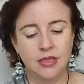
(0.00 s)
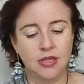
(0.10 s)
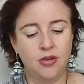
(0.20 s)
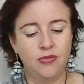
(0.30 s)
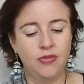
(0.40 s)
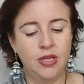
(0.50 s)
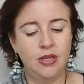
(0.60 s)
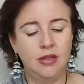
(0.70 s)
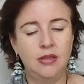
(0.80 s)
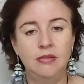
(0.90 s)
So
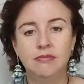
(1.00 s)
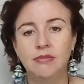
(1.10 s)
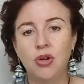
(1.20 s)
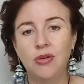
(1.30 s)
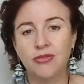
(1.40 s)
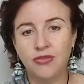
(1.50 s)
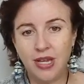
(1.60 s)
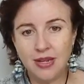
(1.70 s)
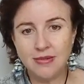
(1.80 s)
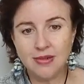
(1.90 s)
feel your
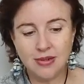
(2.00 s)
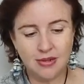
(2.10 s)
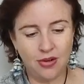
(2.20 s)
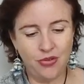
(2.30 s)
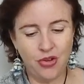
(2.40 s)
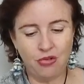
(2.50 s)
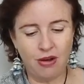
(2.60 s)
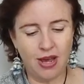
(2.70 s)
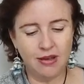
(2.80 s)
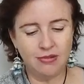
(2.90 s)
feet on the
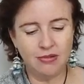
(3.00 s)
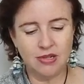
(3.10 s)
ground,